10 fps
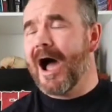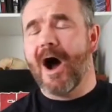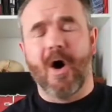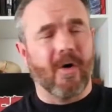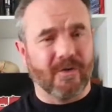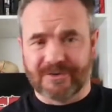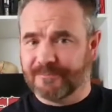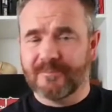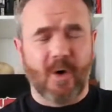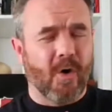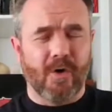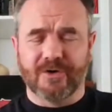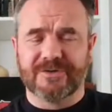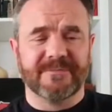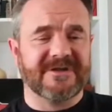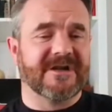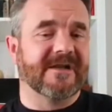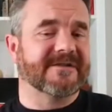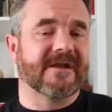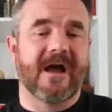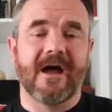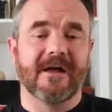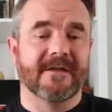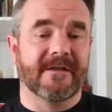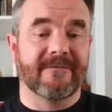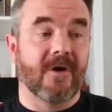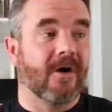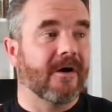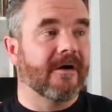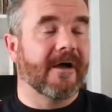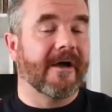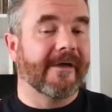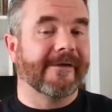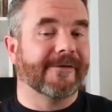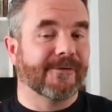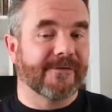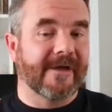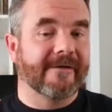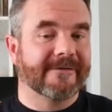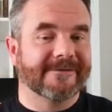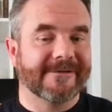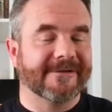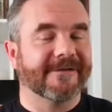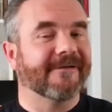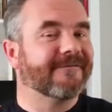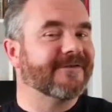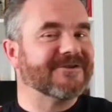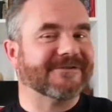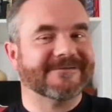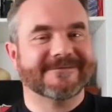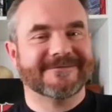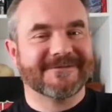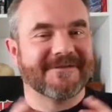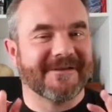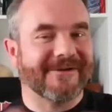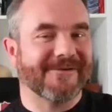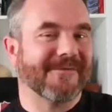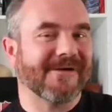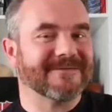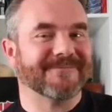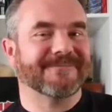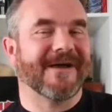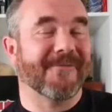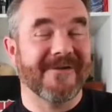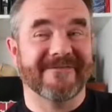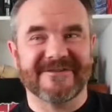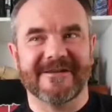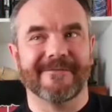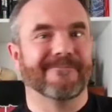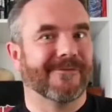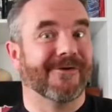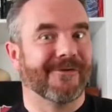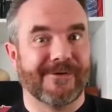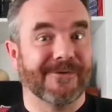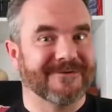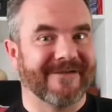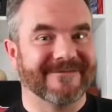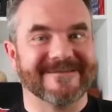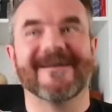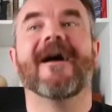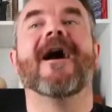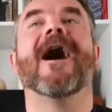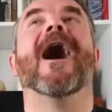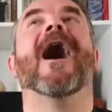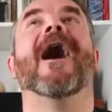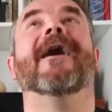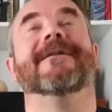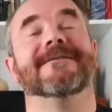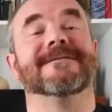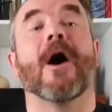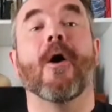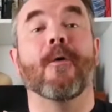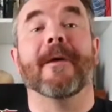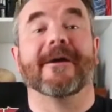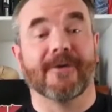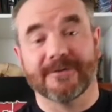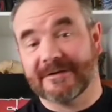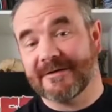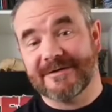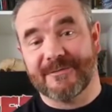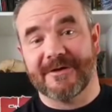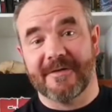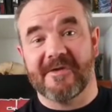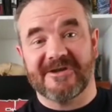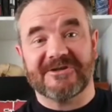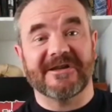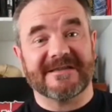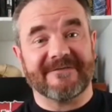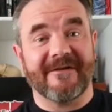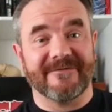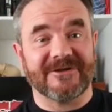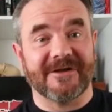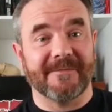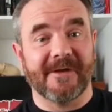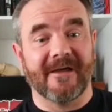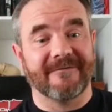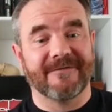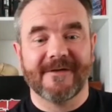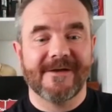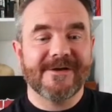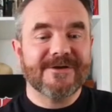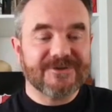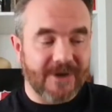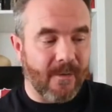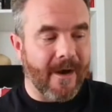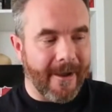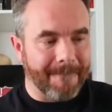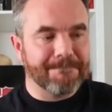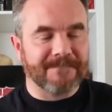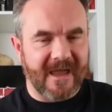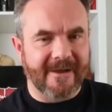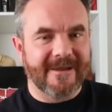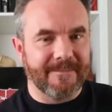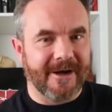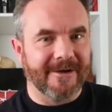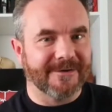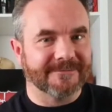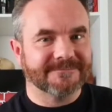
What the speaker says: Awesome designs, and they've got another little official thing coming out that we've seen but yous haven't, and oh my god, it's one of the best shirts I've ever seen in my life. So yeah, keep an eye on